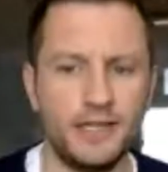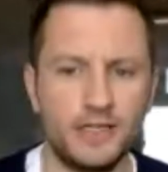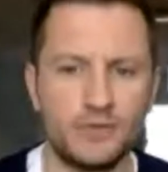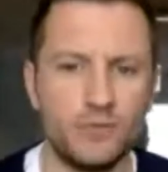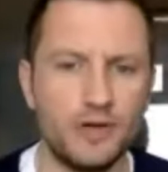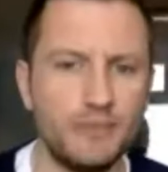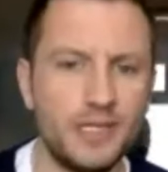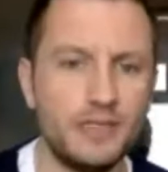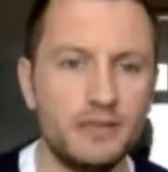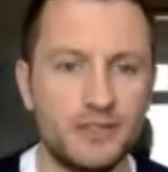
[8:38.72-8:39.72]
it's worth
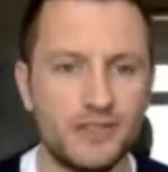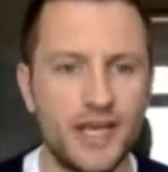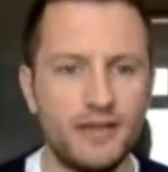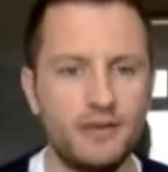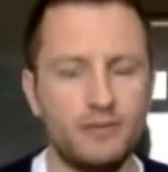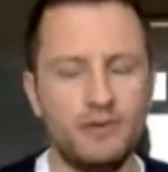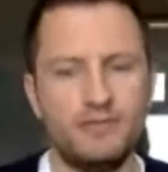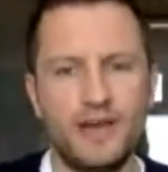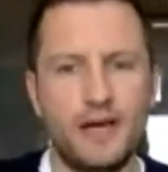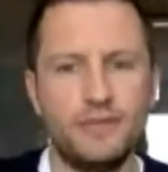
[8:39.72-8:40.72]
me just saying that we've
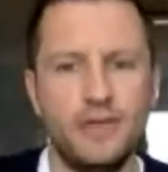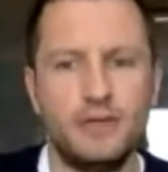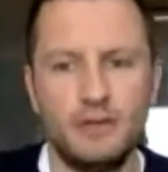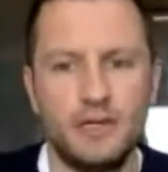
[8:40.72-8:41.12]
found that,